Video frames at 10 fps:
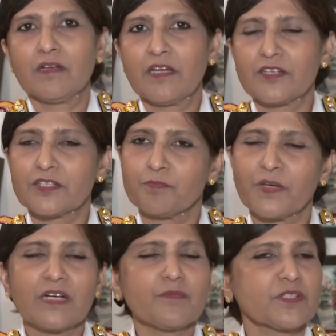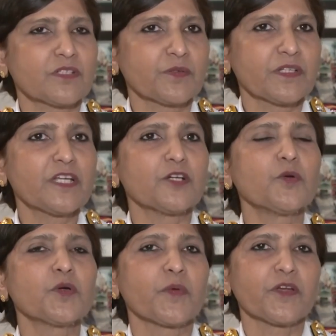It becomes a really
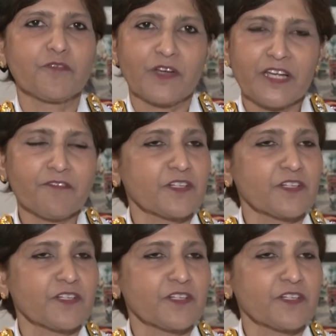good way of life.